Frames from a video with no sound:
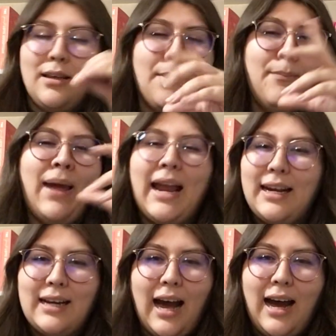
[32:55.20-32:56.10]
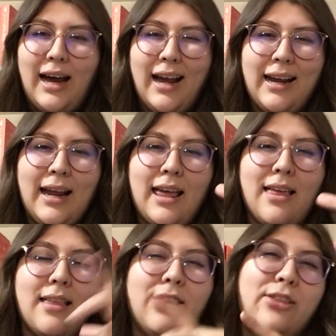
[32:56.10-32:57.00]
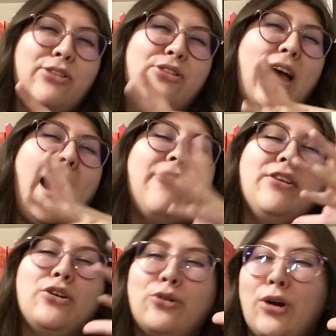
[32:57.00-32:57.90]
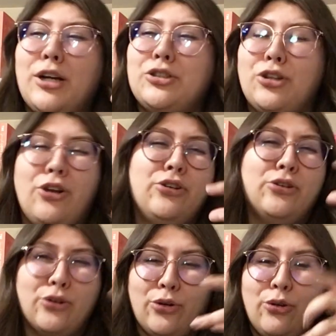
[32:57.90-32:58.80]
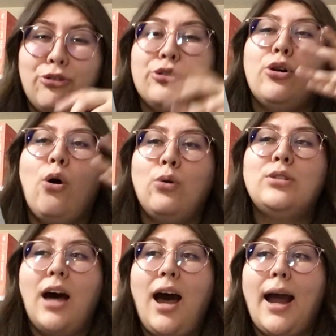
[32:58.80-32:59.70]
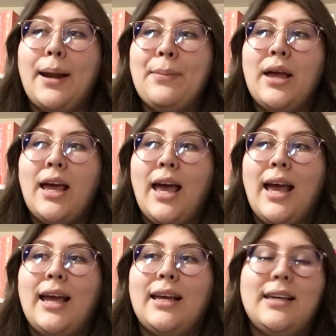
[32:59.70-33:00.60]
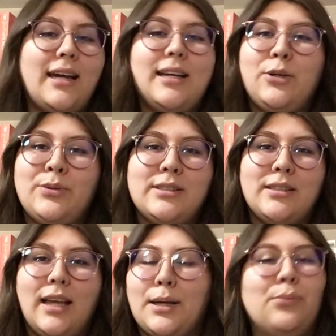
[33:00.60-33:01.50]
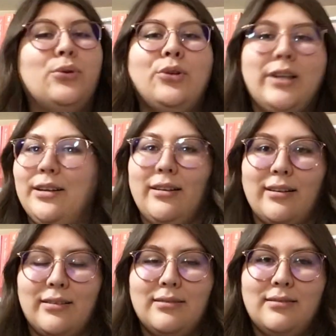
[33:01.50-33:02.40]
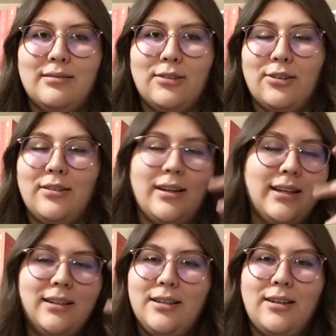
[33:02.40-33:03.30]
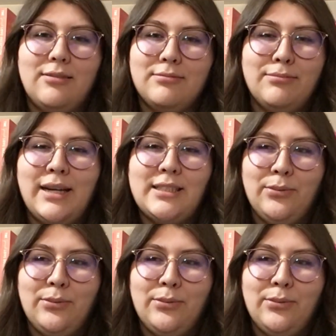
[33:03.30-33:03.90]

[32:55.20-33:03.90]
main guy having a crush on the girl this whole time, yet he was like bullying her. Or like, you know, messing